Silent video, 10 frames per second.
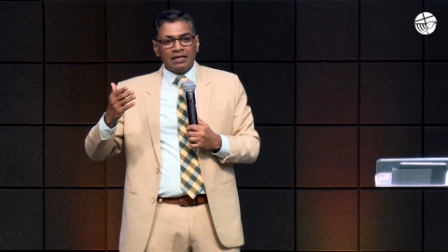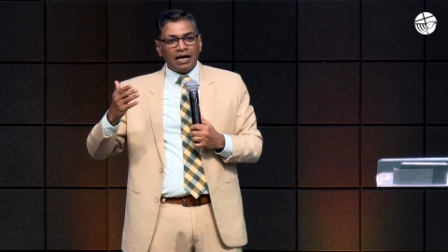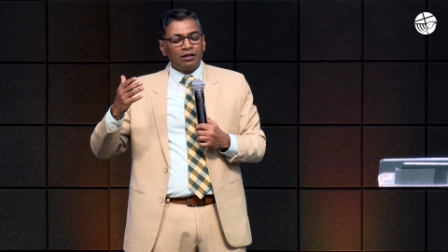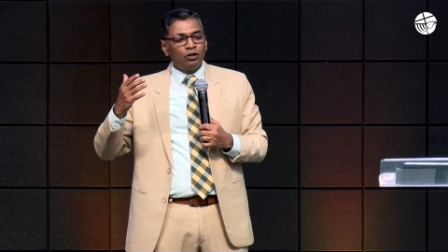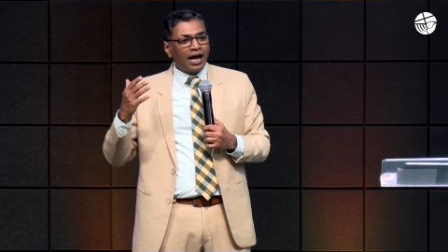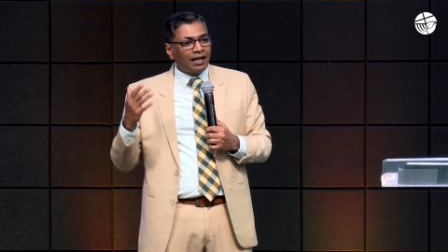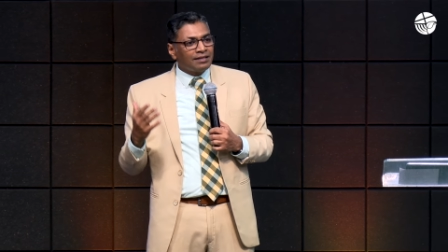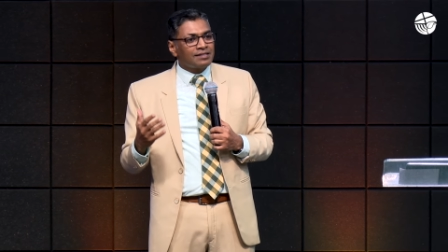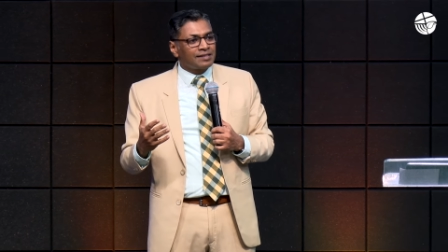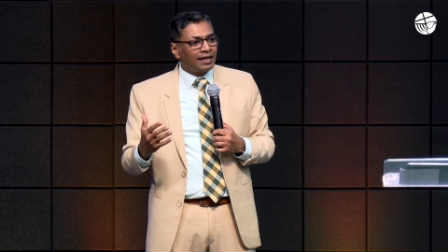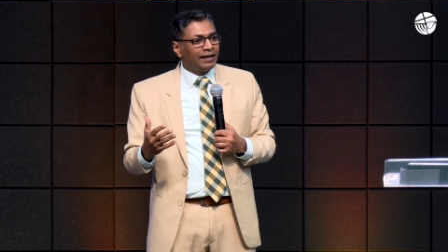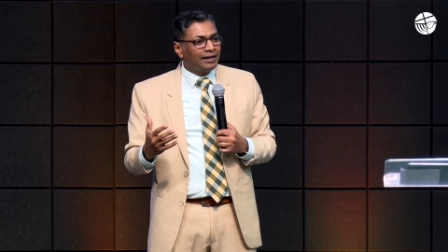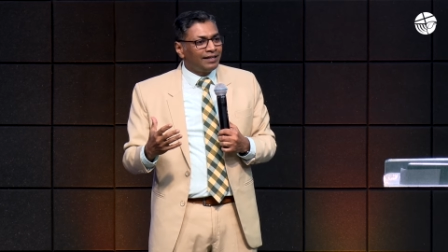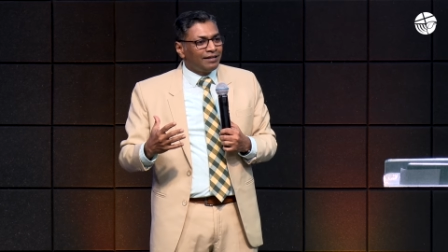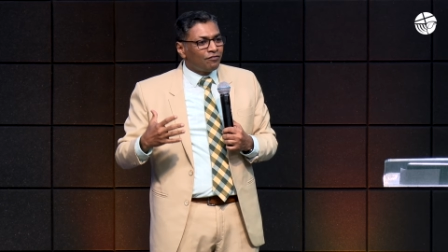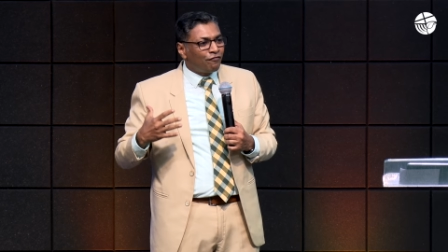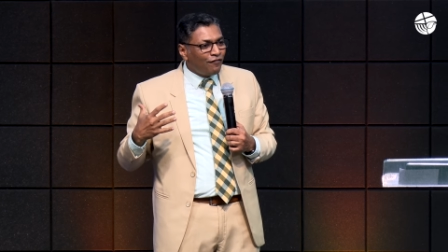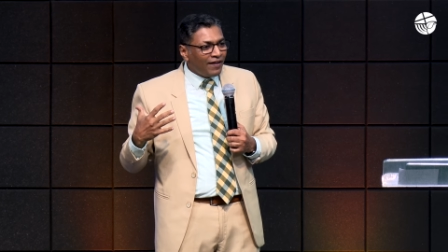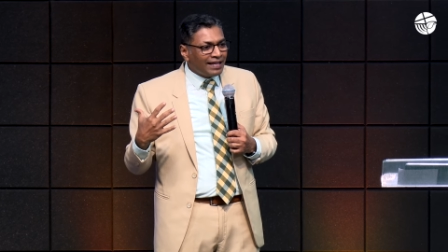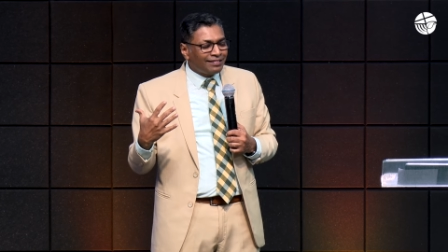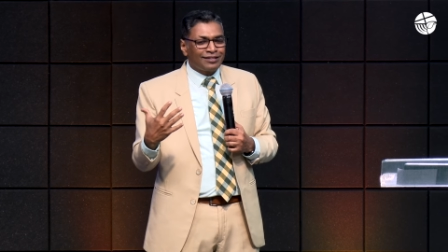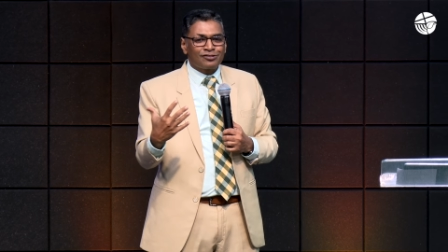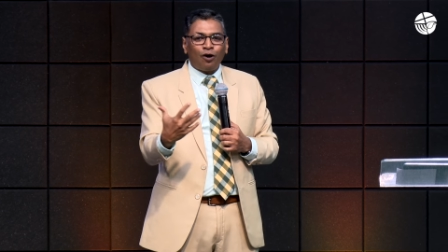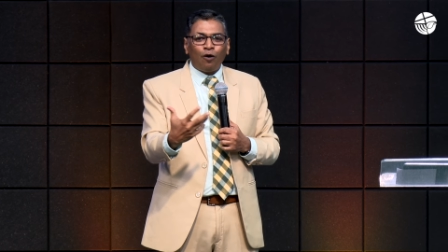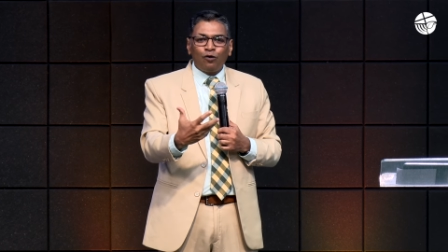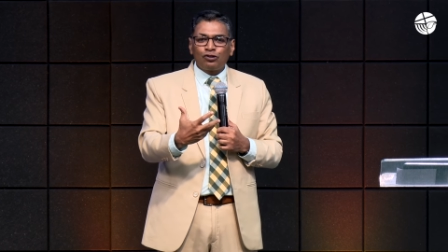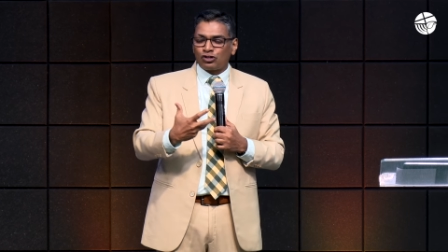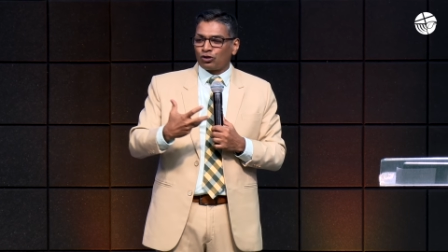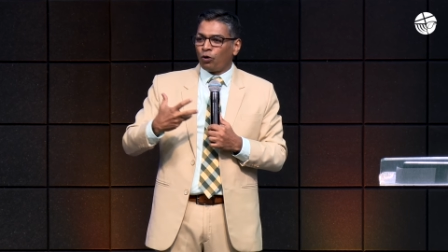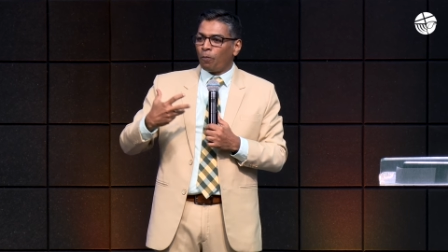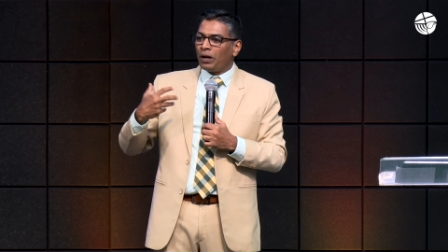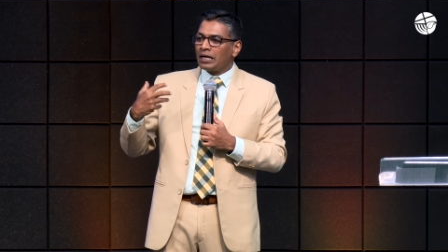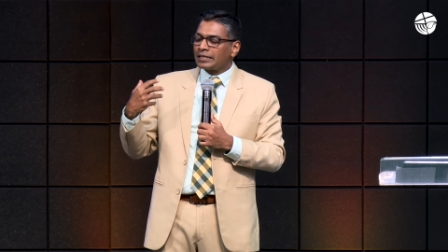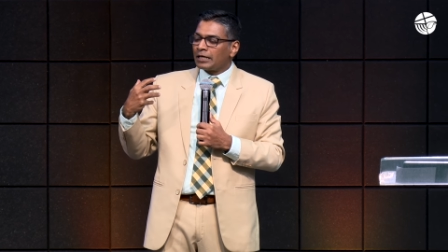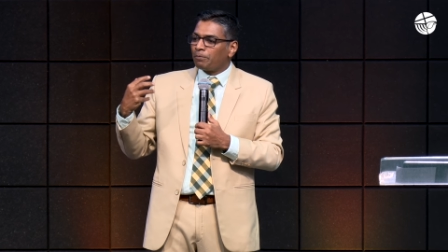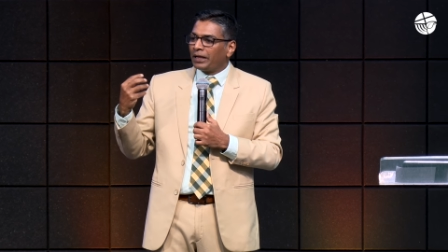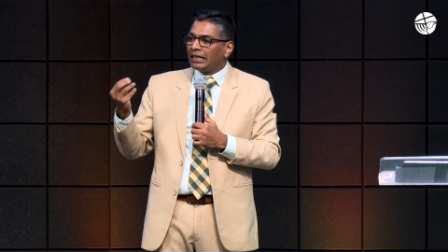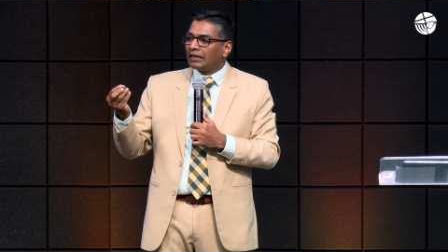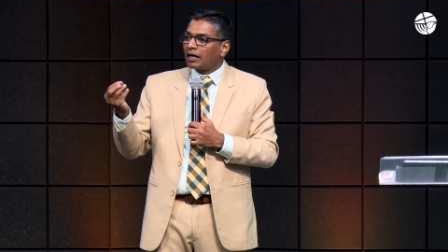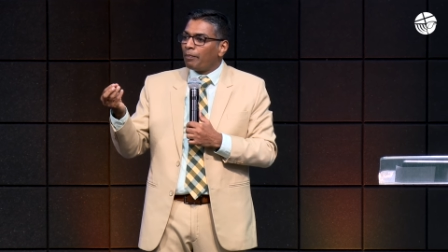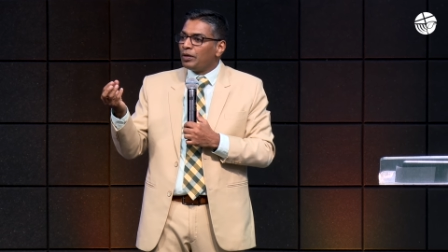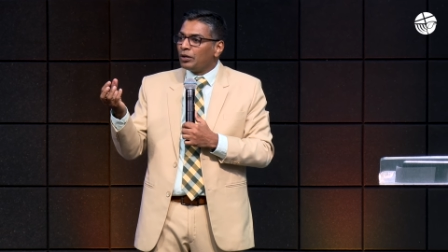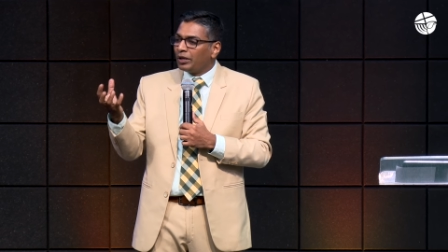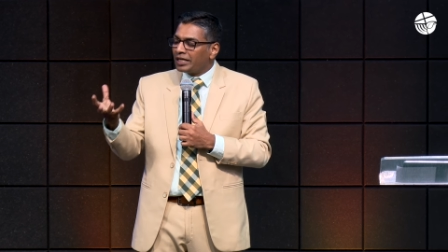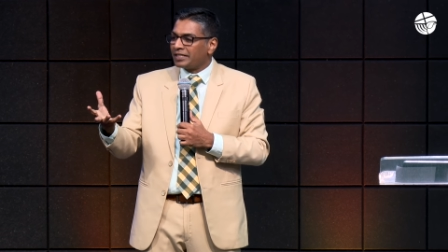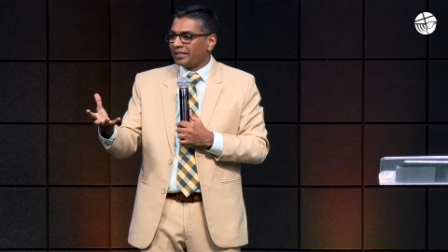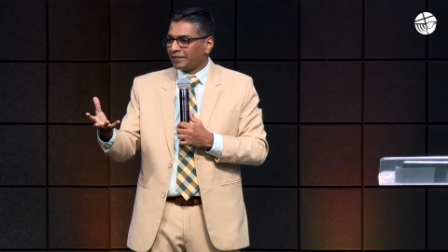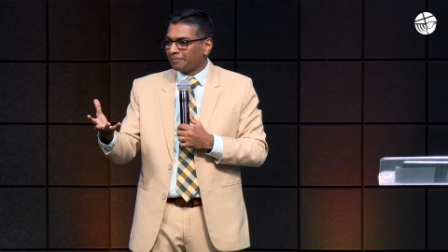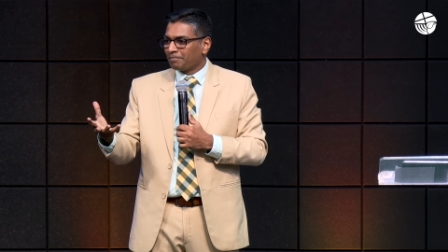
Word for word: and the other side, faith is also built up in the community.